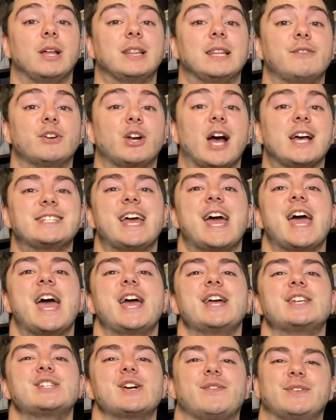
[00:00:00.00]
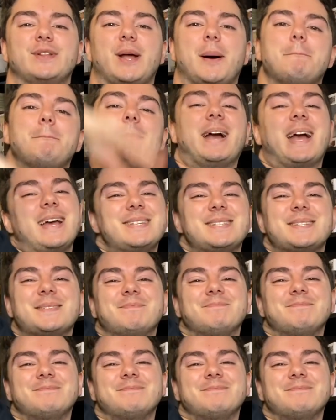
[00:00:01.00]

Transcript: I love you guys, and ciao for now. Bye, guys.